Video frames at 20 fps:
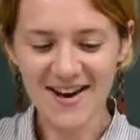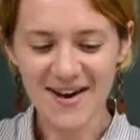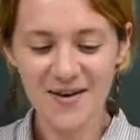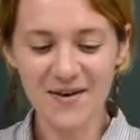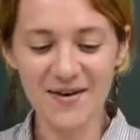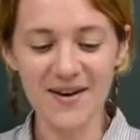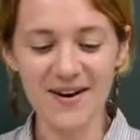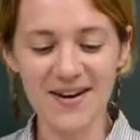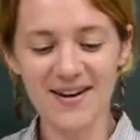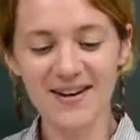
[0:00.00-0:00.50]

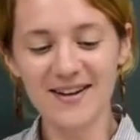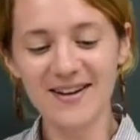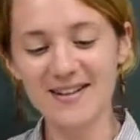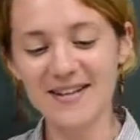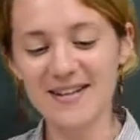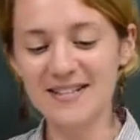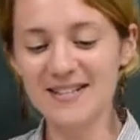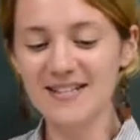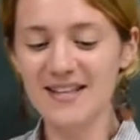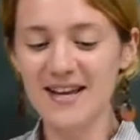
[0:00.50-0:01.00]
Or
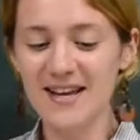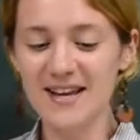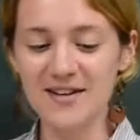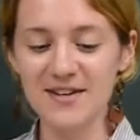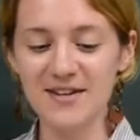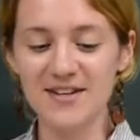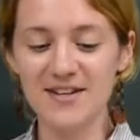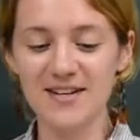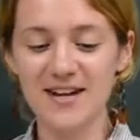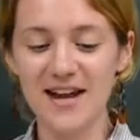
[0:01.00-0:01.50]
let's say
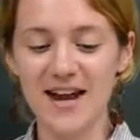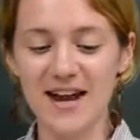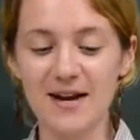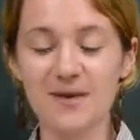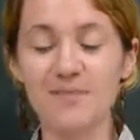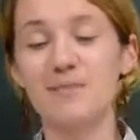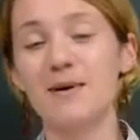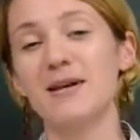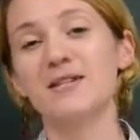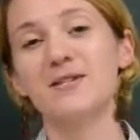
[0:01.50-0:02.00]
you're at
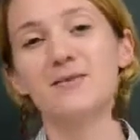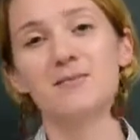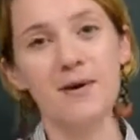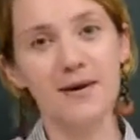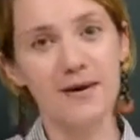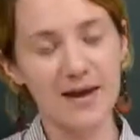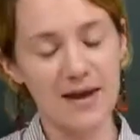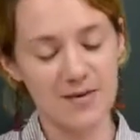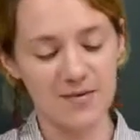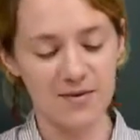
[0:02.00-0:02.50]
a
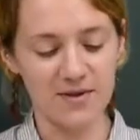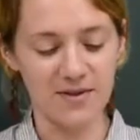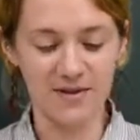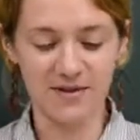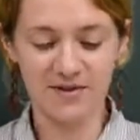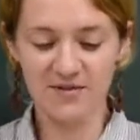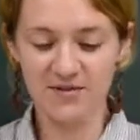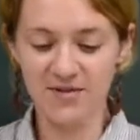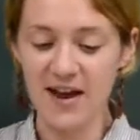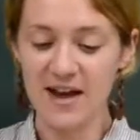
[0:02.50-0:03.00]
baseball game with
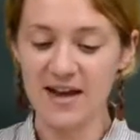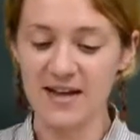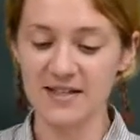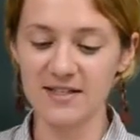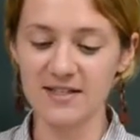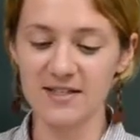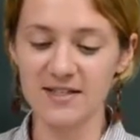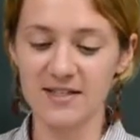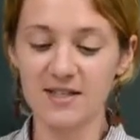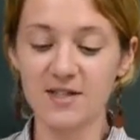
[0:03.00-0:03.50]
your
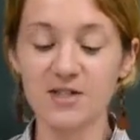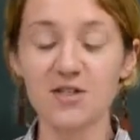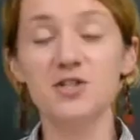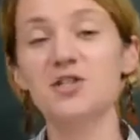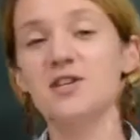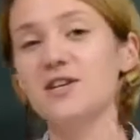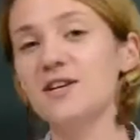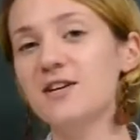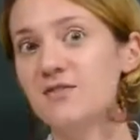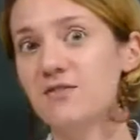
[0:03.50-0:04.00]
friend and you're
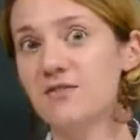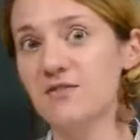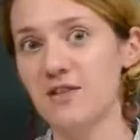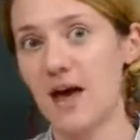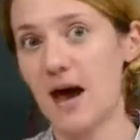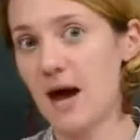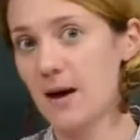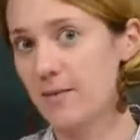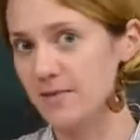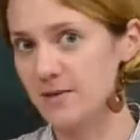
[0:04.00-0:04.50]
cheering for
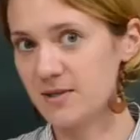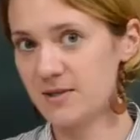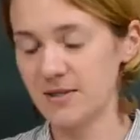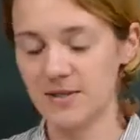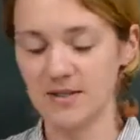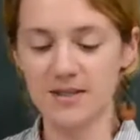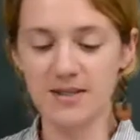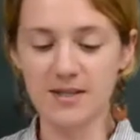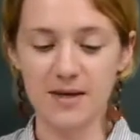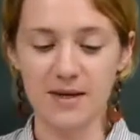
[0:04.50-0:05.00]
the
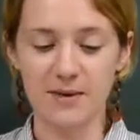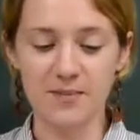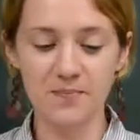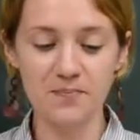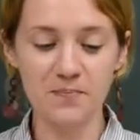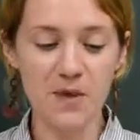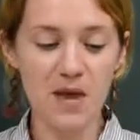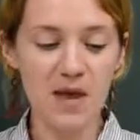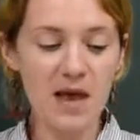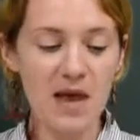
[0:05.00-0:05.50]
opposite team.
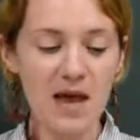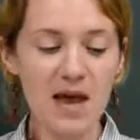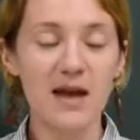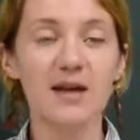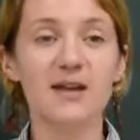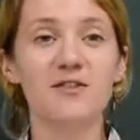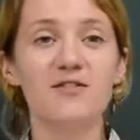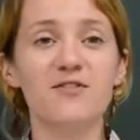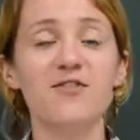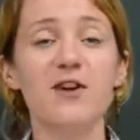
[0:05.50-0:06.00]

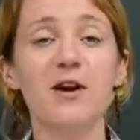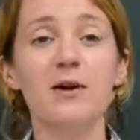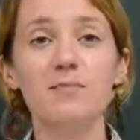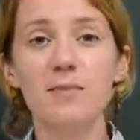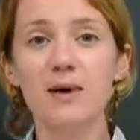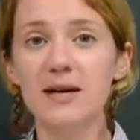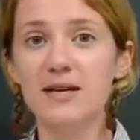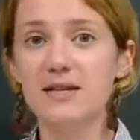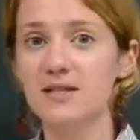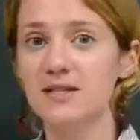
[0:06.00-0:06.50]
And your friend
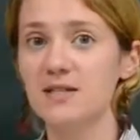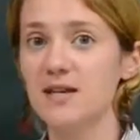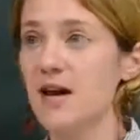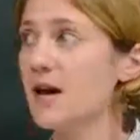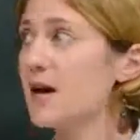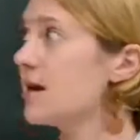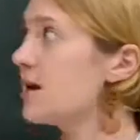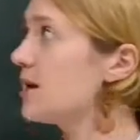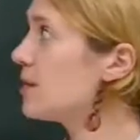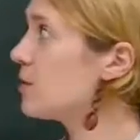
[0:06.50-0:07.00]
might
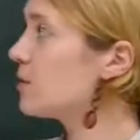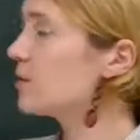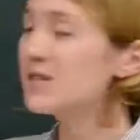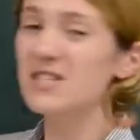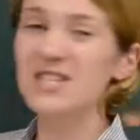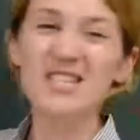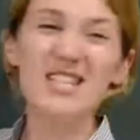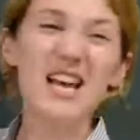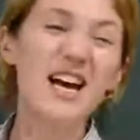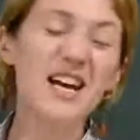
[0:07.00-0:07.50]
say, Which
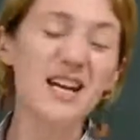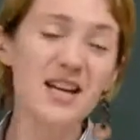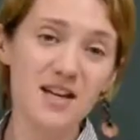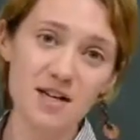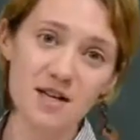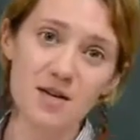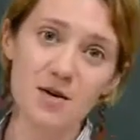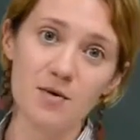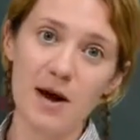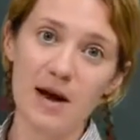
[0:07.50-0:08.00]
side
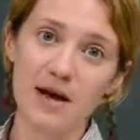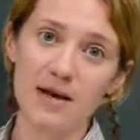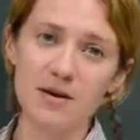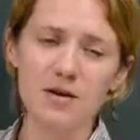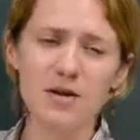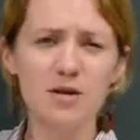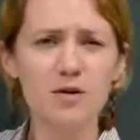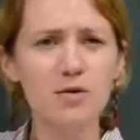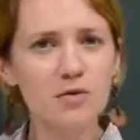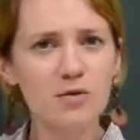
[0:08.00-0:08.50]
are you on?
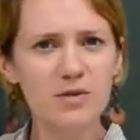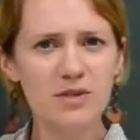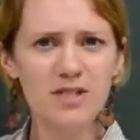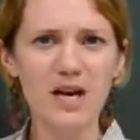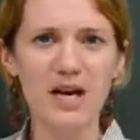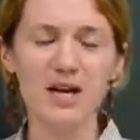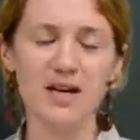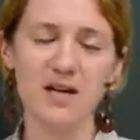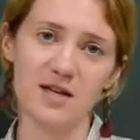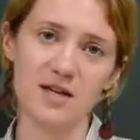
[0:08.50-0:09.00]
Or whose
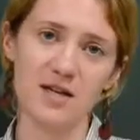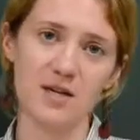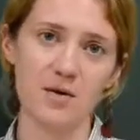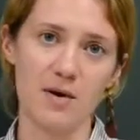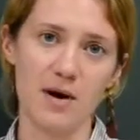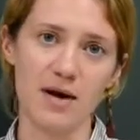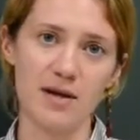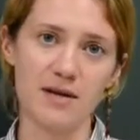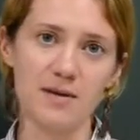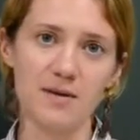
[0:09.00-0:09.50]
side are you
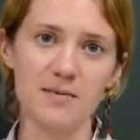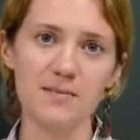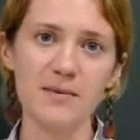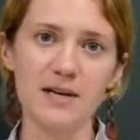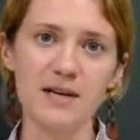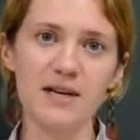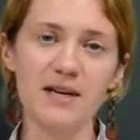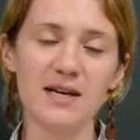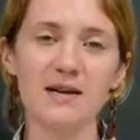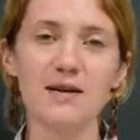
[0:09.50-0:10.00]
on?
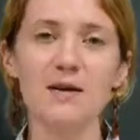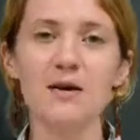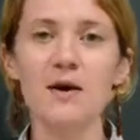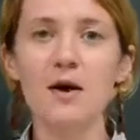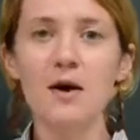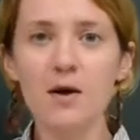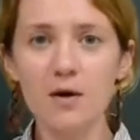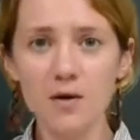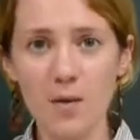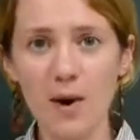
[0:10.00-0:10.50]
Meaning,
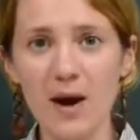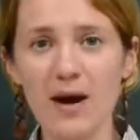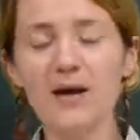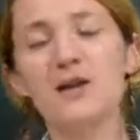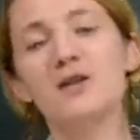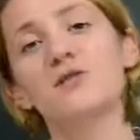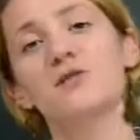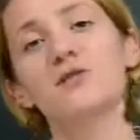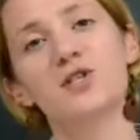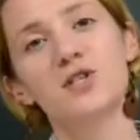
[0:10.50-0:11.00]
why
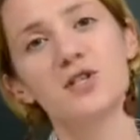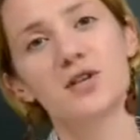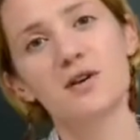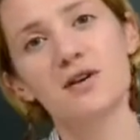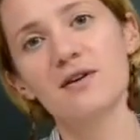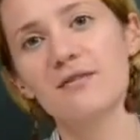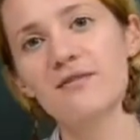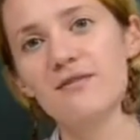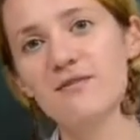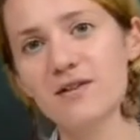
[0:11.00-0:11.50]
are you
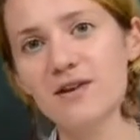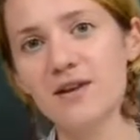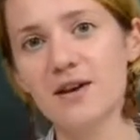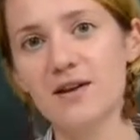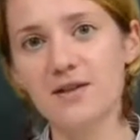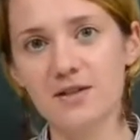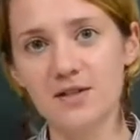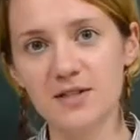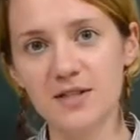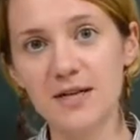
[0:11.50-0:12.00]
cheering for the
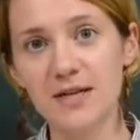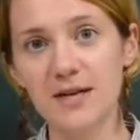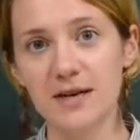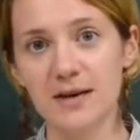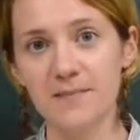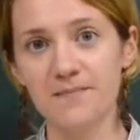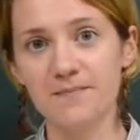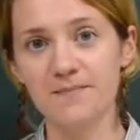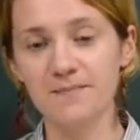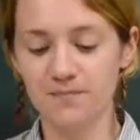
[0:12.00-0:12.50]
other
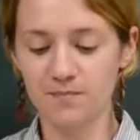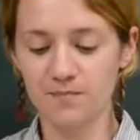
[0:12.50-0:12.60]
team?